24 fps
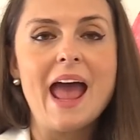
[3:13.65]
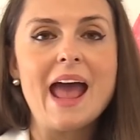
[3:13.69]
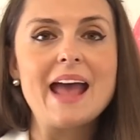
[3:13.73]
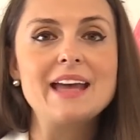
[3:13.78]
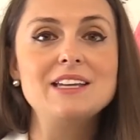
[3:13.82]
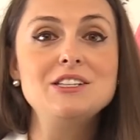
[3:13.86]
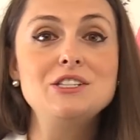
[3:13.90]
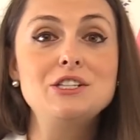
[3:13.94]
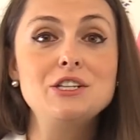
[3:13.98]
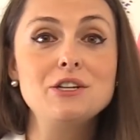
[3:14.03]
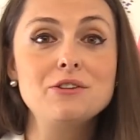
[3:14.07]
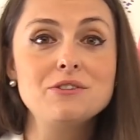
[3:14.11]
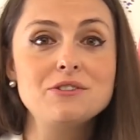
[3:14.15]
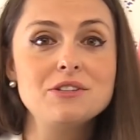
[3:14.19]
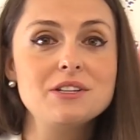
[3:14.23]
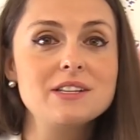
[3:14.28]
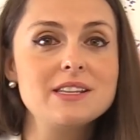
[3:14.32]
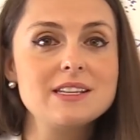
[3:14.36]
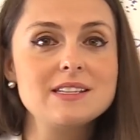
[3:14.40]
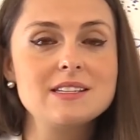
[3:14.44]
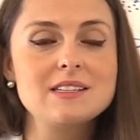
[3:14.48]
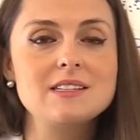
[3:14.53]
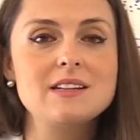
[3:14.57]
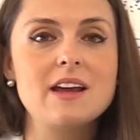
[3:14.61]
and due
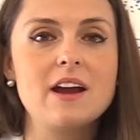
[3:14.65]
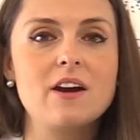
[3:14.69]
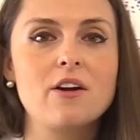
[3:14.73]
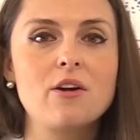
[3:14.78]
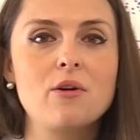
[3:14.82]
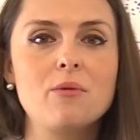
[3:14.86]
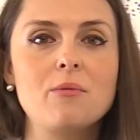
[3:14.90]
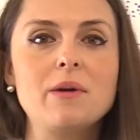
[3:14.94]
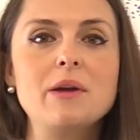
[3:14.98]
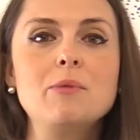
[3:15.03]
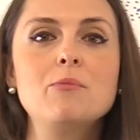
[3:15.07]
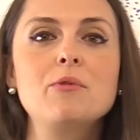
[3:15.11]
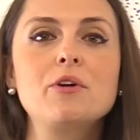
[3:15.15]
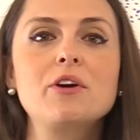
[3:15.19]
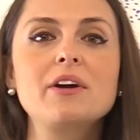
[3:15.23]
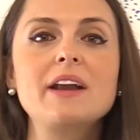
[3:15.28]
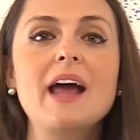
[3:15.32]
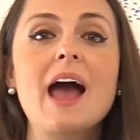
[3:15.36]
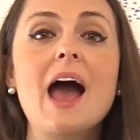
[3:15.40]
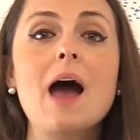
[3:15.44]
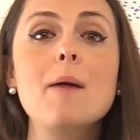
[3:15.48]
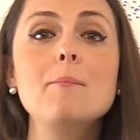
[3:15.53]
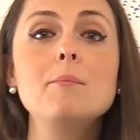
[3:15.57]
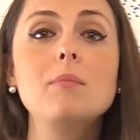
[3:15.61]
to this narrowing we're
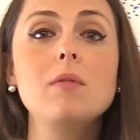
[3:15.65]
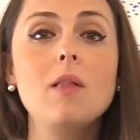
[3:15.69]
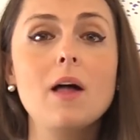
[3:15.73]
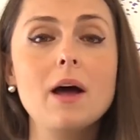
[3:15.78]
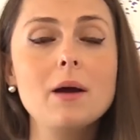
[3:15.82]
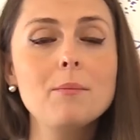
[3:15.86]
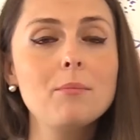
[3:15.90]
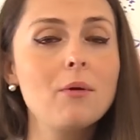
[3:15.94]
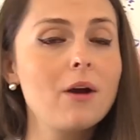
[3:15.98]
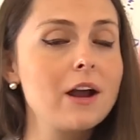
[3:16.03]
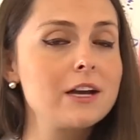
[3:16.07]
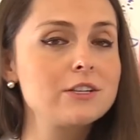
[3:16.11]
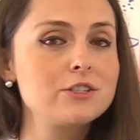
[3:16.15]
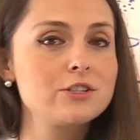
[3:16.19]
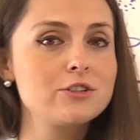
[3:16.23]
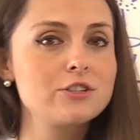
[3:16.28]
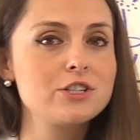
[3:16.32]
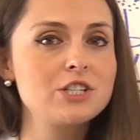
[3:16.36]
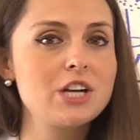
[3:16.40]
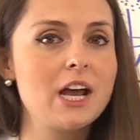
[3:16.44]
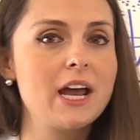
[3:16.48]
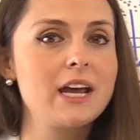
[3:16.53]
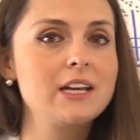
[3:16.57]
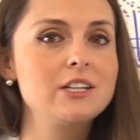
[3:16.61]
going to have blood
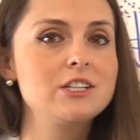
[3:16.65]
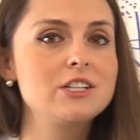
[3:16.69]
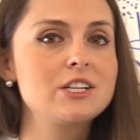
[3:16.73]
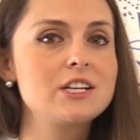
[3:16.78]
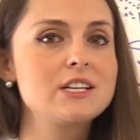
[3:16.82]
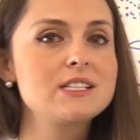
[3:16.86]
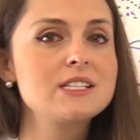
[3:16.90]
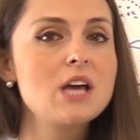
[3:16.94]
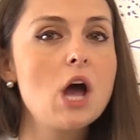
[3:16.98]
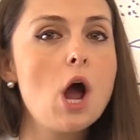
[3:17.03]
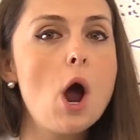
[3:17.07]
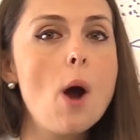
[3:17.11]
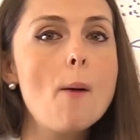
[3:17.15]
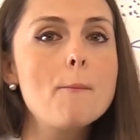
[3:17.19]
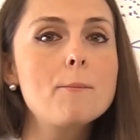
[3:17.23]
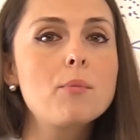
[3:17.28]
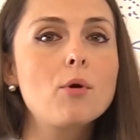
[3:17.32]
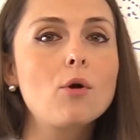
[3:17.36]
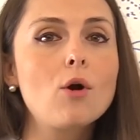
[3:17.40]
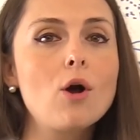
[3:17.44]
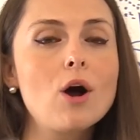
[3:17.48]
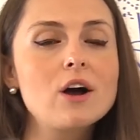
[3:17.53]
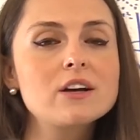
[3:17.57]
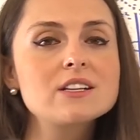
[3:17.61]
pressure changes
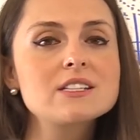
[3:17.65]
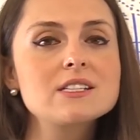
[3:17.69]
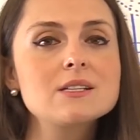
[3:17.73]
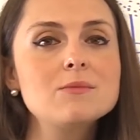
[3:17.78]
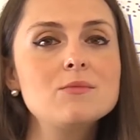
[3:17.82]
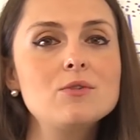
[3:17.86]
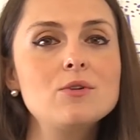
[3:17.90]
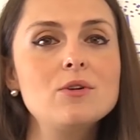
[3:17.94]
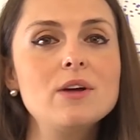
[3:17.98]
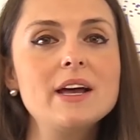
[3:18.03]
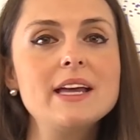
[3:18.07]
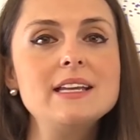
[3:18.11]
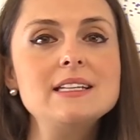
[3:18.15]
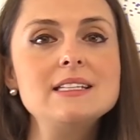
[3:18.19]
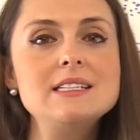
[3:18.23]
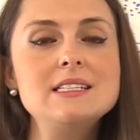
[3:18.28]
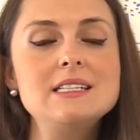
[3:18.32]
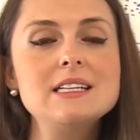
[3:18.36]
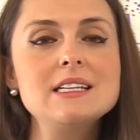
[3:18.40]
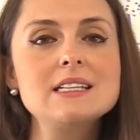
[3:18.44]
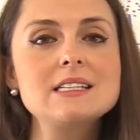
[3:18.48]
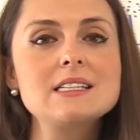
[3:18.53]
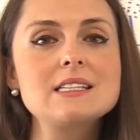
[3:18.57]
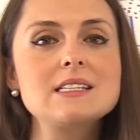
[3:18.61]
proximal
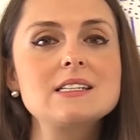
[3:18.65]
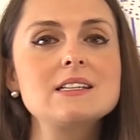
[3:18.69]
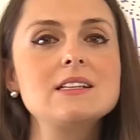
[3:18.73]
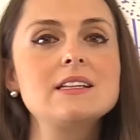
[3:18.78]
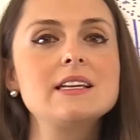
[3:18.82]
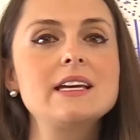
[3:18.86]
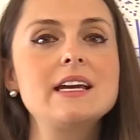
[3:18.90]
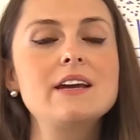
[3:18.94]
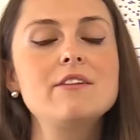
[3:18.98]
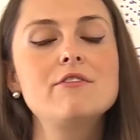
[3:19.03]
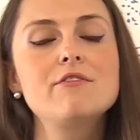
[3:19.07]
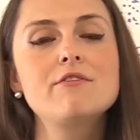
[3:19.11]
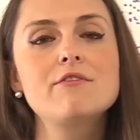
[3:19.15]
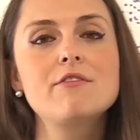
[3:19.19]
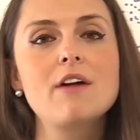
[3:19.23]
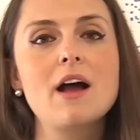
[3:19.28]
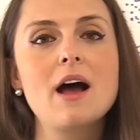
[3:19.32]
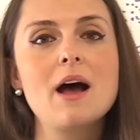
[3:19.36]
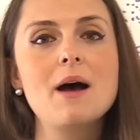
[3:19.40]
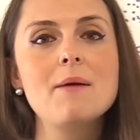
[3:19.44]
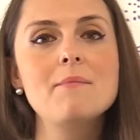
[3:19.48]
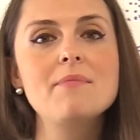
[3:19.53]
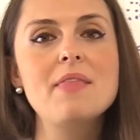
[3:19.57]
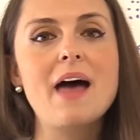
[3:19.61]
and distally
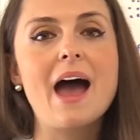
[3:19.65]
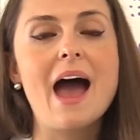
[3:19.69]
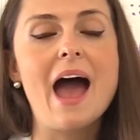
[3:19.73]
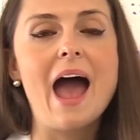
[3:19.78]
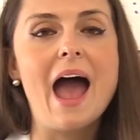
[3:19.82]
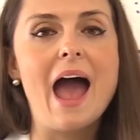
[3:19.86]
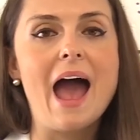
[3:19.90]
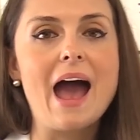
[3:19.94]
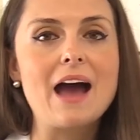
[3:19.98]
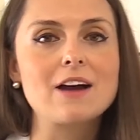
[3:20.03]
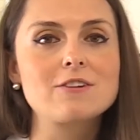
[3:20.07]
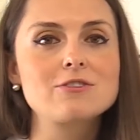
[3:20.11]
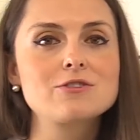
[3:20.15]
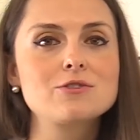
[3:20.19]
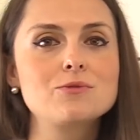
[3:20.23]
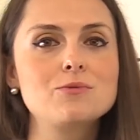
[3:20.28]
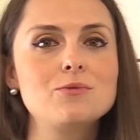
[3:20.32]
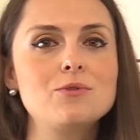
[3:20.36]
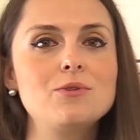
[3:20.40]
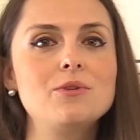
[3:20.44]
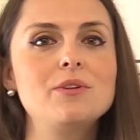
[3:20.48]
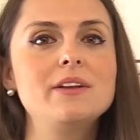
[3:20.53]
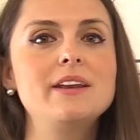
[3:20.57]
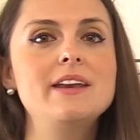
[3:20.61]
from that
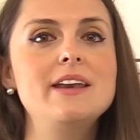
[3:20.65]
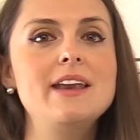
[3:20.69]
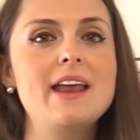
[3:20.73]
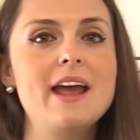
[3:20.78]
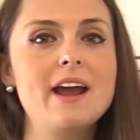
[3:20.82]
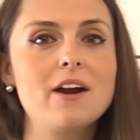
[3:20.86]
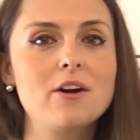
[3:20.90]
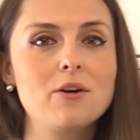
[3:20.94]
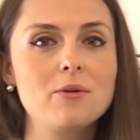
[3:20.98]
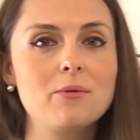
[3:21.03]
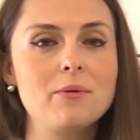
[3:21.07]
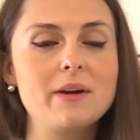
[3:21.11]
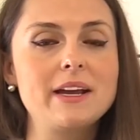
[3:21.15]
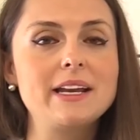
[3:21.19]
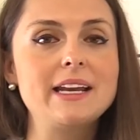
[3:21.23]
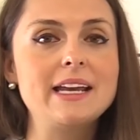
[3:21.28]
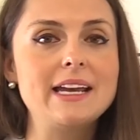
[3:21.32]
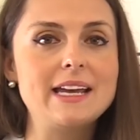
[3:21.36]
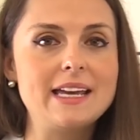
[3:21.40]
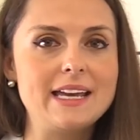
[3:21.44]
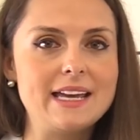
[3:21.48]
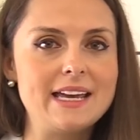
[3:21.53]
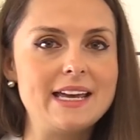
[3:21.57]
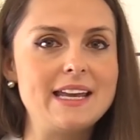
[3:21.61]
actual
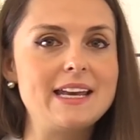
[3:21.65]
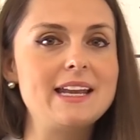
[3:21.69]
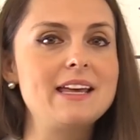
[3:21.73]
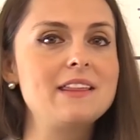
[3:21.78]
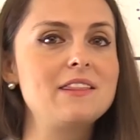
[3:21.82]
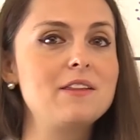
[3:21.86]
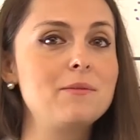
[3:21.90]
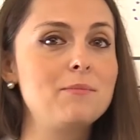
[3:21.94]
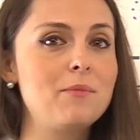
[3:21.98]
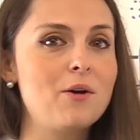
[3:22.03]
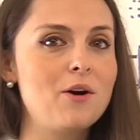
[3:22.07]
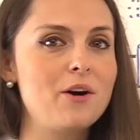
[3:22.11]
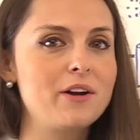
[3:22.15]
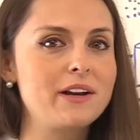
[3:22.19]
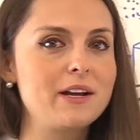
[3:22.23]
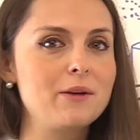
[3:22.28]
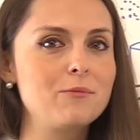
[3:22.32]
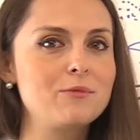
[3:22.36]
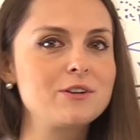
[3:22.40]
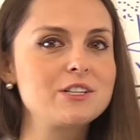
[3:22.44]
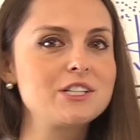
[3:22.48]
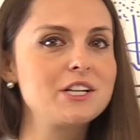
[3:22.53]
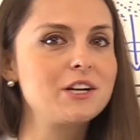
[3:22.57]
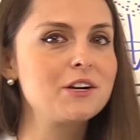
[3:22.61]
narrowing in the
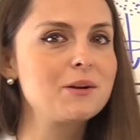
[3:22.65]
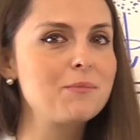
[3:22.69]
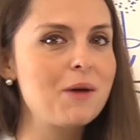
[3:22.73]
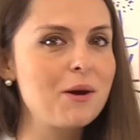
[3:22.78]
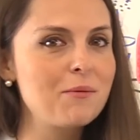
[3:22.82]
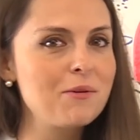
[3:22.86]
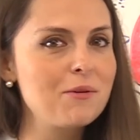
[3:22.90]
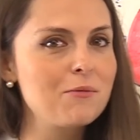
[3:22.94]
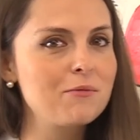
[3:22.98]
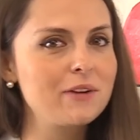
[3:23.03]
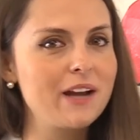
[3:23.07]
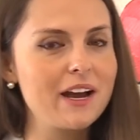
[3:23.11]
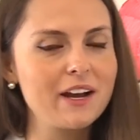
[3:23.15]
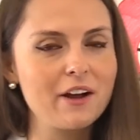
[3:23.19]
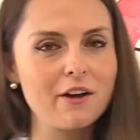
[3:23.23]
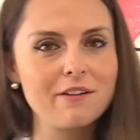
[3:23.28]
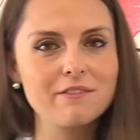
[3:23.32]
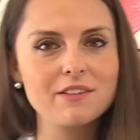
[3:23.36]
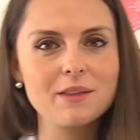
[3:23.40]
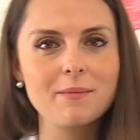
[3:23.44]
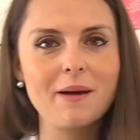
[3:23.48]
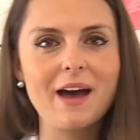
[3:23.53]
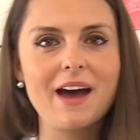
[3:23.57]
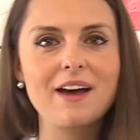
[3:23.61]
body, which here in a moment when I
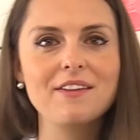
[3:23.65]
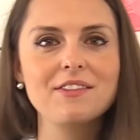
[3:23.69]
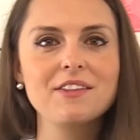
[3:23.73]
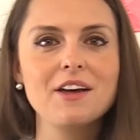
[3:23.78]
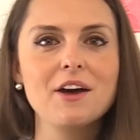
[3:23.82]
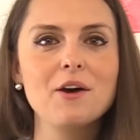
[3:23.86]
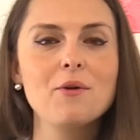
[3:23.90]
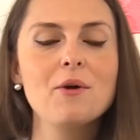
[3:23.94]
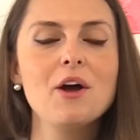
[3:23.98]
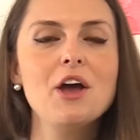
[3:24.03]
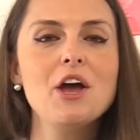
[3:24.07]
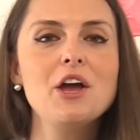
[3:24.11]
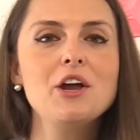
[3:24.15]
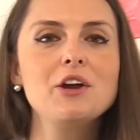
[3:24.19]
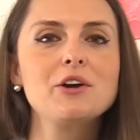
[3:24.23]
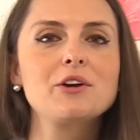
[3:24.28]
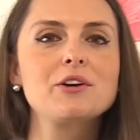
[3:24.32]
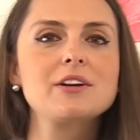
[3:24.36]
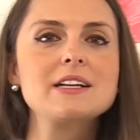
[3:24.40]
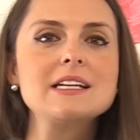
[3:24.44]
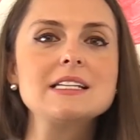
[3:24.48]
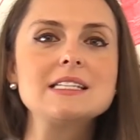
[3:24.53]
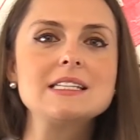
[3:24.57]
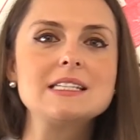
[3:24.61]
go over the patho,
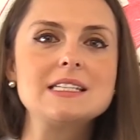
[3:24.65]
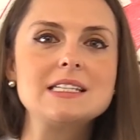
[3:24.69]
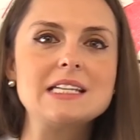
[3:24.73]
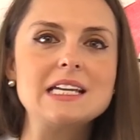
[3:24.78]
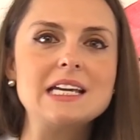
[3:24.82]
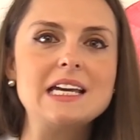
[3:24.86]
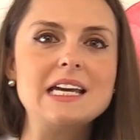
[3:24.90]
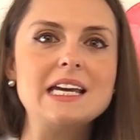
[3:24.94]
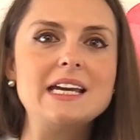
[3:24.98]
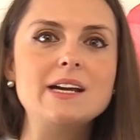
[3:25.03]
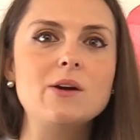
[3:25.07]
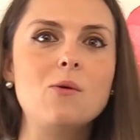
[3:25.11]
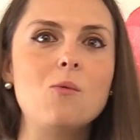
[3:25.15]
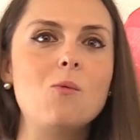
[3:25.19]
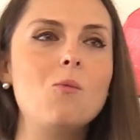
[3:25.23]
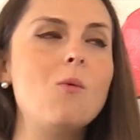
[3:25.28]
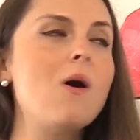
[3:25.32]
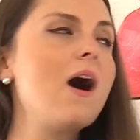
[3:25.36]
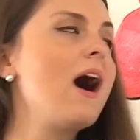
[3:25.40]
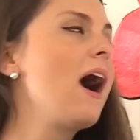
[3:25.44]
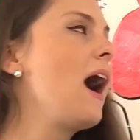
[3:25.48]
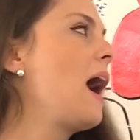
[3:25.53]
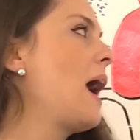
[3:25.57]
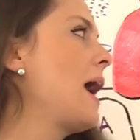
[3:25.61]
you're going to see
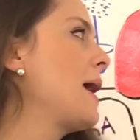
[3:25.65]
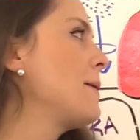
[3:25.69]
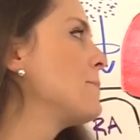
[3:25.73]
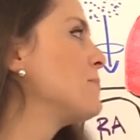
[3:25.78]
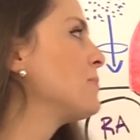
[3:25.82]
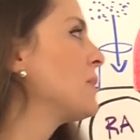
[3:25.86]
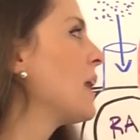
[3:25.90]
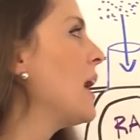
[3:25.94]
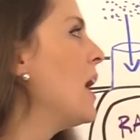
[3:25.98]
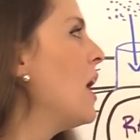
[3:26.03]
why.